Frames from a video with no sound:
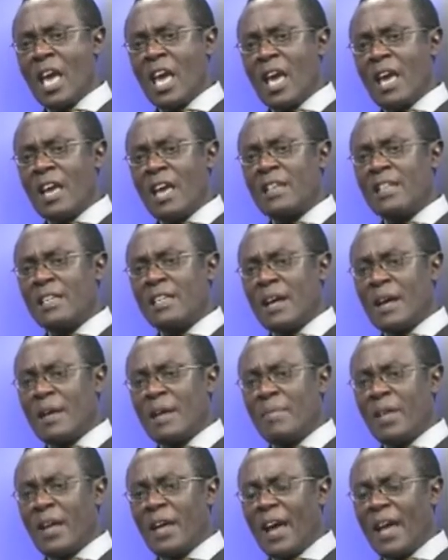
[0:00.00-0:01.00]
And
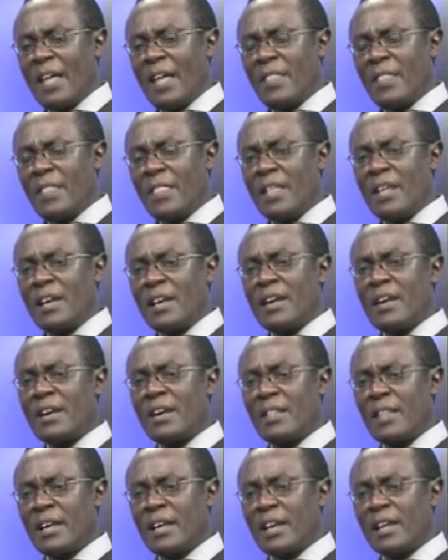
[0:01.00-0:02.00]
I think
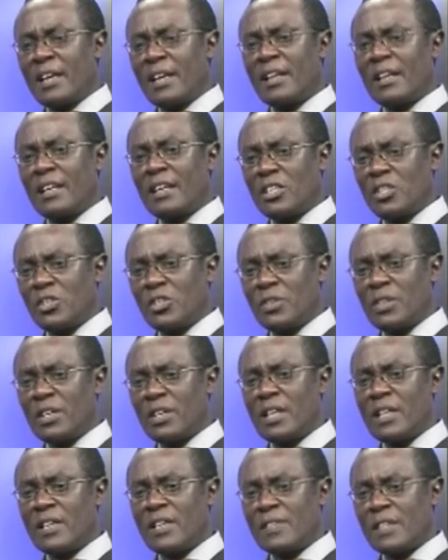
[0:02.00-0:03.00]
the calculation
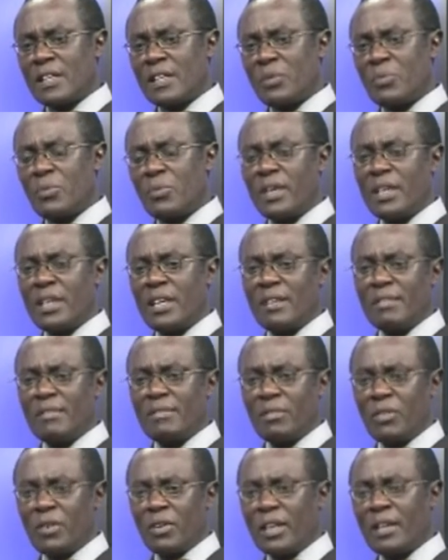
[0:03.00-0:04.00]
is that we
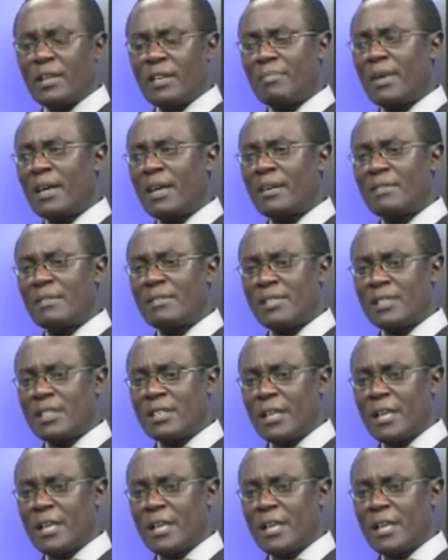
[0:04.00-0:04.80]
forget about